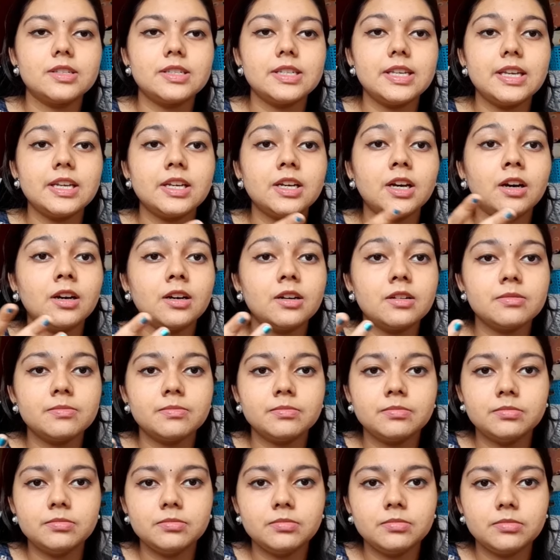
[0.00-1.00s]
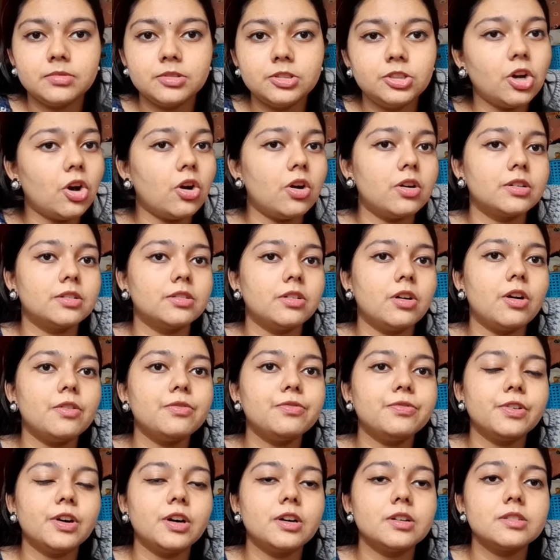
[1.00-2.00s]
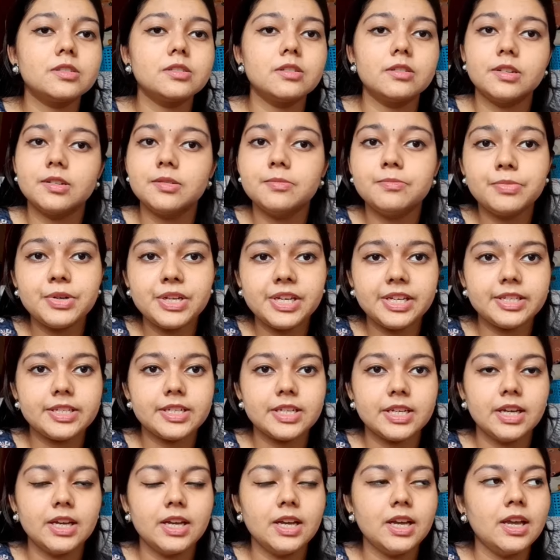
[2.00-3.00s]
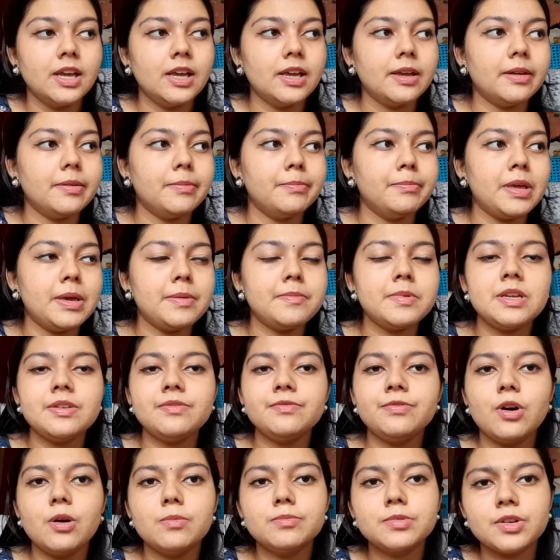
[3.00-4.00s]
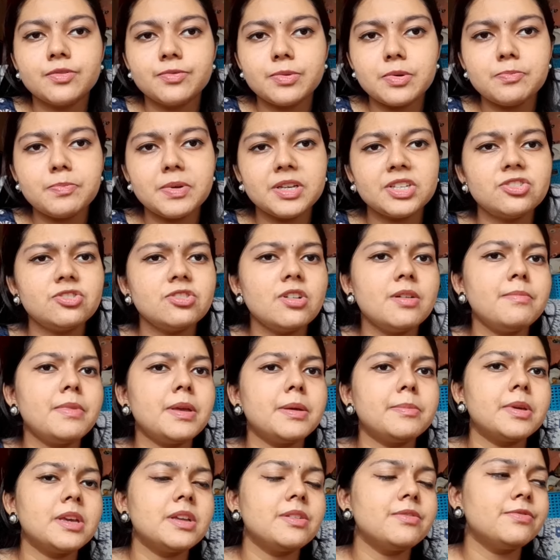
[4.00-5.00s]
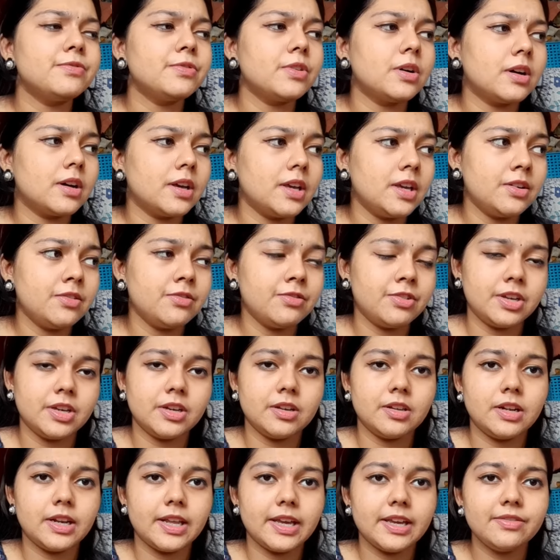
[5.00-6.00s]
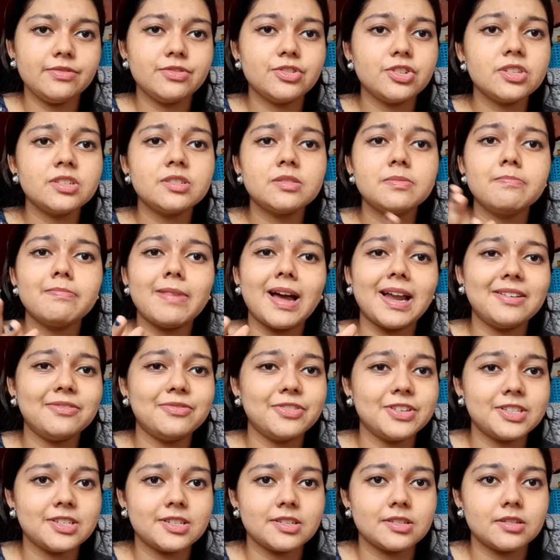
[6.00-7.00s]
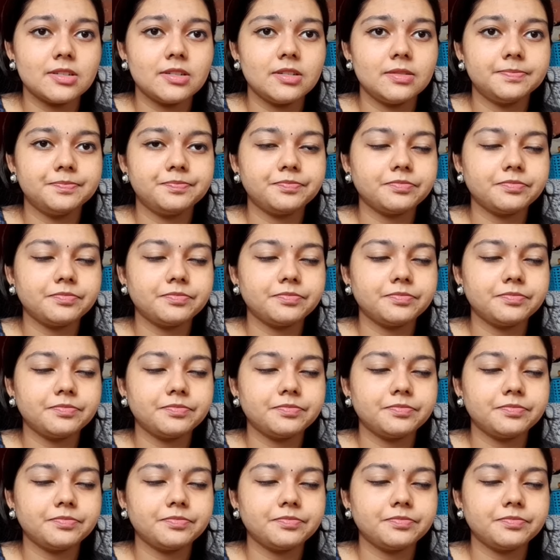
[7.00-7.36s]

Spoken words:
seeing a dog of a certain breed. Maybe in forms of a picture. Maybe in real life. Just manifest it.